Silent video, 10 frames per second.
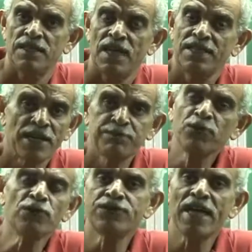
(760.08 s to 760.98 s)
And that
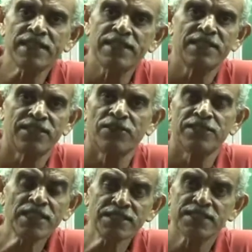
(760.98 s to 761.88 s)
proves that delta naught
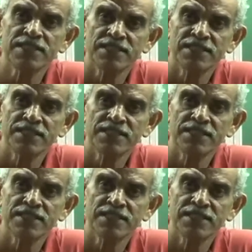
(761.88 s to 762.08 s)
is